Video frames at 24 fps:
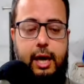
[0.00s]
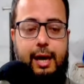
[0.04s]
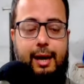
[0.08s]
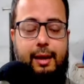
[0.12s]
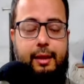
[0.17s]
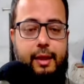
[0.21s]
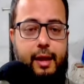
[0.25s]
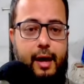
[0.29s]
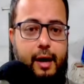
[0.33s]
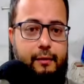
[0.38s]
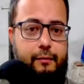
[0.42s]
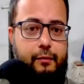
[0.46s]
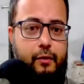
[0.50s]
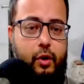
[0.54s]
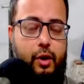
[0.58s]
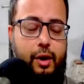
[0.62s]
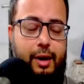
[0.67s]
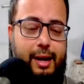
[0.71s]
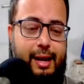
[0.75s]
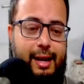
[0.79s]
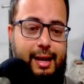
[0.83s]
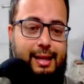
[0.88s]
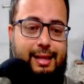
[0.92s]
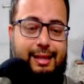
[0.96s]
Therefore,
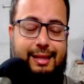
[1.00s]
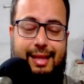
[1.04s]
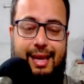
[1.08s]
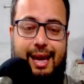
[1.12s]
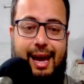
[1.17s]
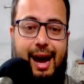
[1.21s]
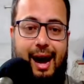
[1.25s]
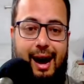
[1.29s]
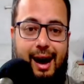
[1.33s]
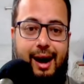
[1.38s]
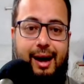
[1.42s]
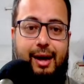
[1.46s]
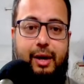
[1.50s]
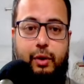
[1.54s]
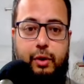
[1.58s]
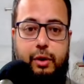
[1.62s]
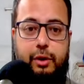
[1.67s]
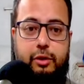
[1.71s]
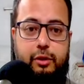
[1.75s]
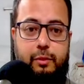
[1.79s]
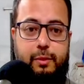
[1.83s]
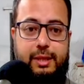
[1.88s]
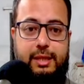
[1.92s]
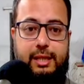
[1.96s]
they are going
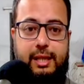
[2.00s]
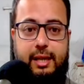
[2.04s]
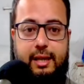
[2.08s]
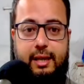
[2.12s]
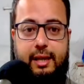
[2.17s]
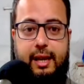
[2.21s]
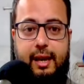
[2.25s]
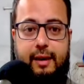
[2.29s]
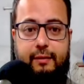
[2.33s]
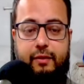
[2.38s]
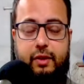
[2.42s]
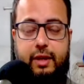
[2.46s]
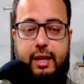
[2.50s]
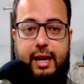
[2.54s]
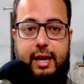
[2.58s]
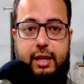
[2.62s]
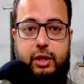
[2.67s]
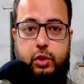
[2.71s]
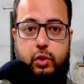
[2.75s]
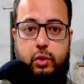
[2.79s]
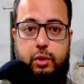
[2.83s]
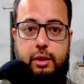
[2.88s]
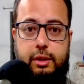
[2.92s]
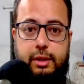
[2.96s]
to be taking heavy
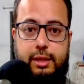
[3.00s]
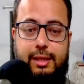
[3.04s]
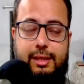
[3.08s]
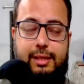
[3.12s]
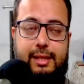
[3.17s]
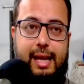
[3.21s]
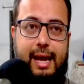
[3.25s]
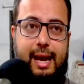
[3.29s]
casualties,